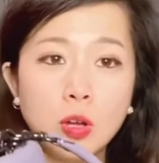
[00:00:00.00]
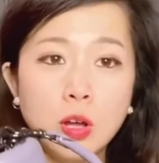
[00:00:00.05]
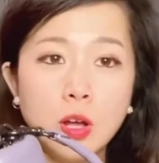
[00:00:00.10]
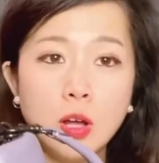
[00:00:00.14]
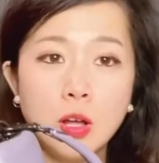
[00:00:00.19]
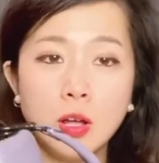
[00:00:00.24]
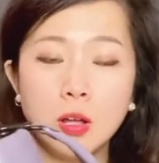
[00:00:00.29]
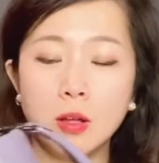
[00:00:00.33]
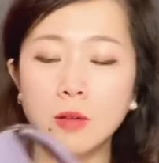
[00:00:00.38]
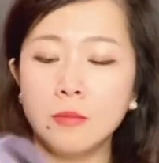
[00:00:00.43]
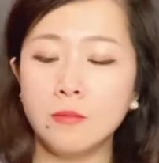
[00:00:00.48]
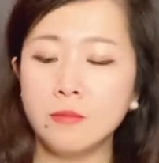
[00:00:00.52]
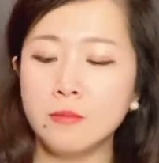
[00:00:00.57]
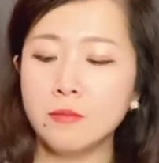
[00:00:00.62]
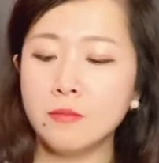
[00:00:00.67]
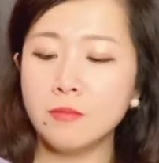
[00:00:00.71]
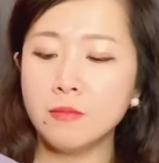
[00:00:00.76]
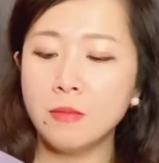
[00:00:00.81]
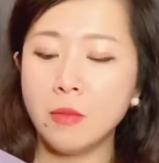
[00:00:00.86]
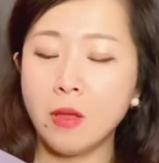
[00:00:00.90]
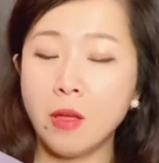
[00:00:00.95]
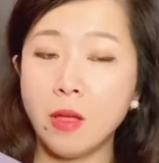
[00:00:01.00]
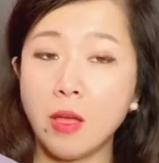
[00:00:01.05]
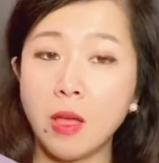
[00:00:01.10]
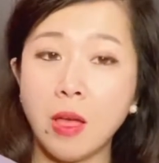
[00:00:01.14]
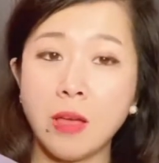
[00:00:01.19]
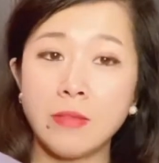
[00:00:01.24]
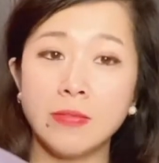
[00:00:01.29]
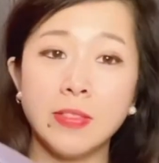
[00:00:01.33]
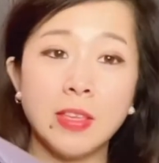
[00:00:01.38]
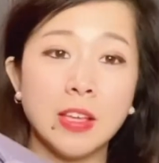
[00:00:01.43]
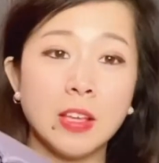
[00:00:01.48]
Um, I
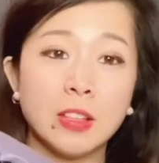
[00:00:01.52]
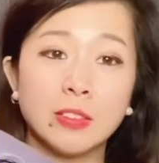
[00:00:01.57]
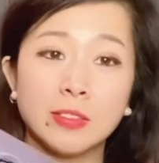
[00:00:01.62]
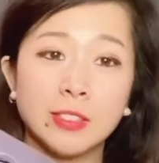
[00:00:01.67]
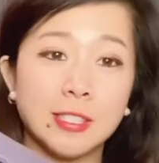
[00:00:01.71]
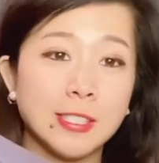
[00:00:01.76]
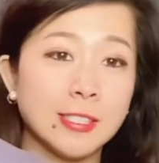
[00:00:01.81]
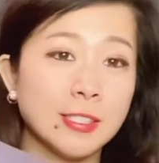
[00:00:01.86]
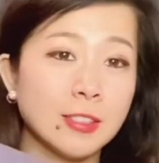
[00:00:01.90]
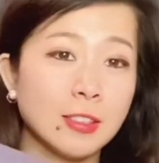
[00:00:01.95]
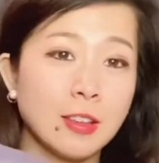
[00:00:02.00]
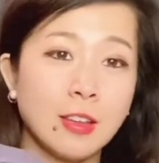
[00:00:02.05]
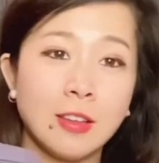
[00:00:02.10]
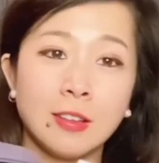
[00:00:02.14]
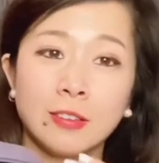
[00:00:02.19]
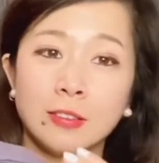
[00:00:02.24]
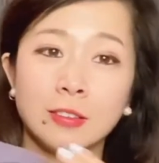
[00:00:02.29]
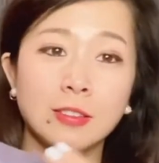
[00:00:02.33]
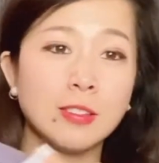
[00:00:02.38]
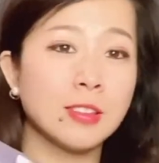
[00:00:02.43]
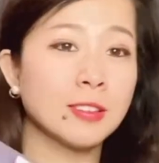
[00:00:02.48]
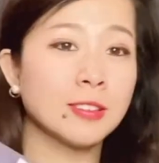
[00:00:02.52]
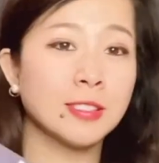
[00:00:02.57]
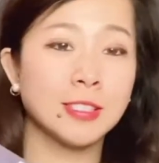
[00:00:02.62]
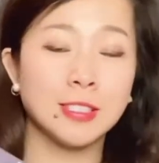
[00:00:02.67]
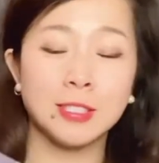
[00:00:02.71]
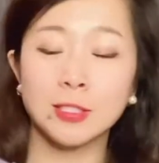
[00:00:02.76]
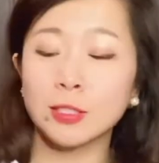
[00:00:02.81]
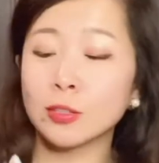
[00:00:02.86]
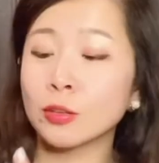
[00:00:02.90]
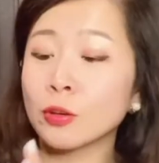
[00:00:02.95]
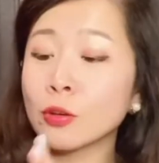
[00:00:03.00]
think it's it,
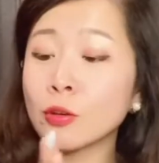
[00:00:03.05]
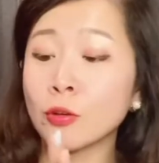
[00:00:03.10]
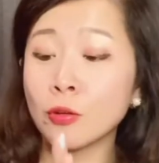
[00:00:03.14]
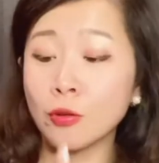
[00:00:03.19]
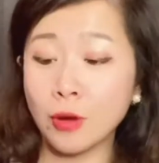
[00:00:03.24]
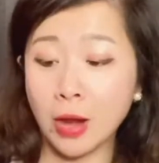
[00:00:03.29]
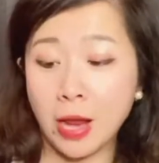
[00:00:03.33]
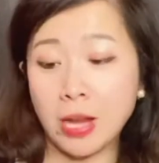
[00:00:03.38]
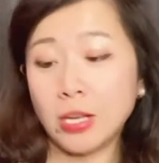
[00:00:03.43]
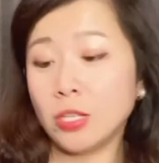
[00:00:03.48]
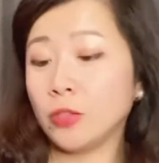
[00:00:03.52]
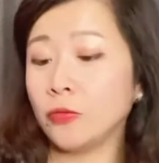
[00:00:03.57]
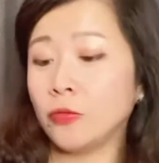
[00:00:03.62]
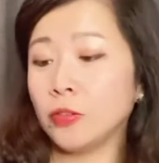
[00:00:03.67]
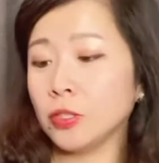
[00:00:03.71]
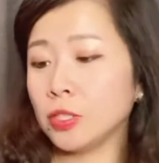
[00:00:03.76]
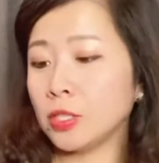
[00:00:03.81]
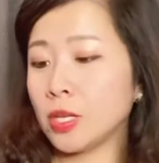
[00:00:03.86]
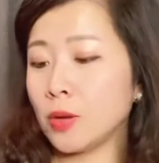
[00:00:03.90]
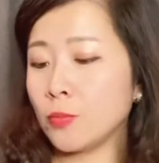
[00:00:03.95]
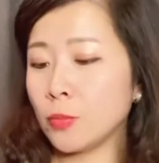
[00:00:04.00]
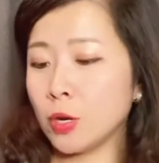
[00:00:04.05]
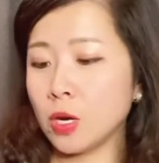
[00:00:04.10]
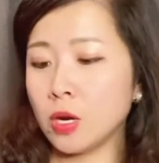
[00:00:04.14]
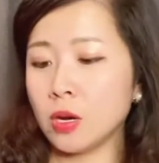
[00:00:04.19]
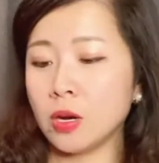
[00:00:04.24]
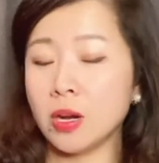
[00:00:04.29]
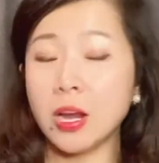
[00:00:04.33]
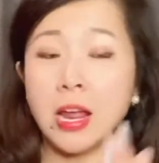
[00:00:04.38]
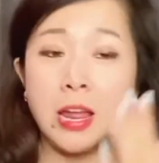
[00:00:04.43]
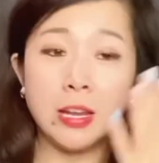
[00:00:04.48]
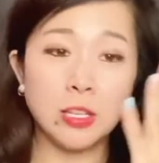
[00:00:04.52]
it's great for summer
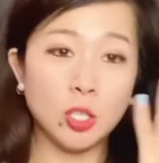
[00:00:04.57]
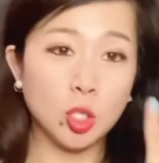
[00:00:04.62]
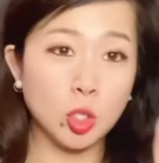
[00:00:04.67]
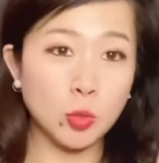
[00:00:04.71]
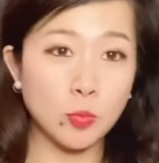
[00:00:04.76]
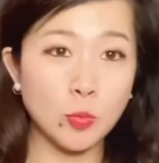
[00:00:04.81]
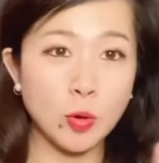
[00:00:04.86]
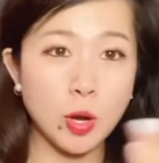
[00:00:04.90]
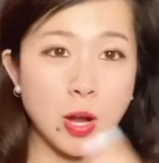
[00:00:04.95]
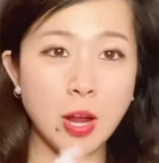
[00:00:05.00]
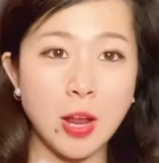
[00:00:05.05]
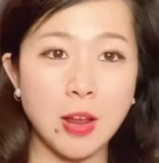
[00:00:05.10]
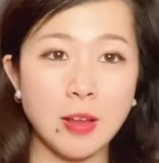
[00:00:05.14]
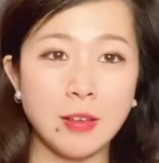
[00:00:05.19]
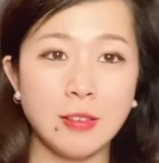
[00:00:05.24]
and spring.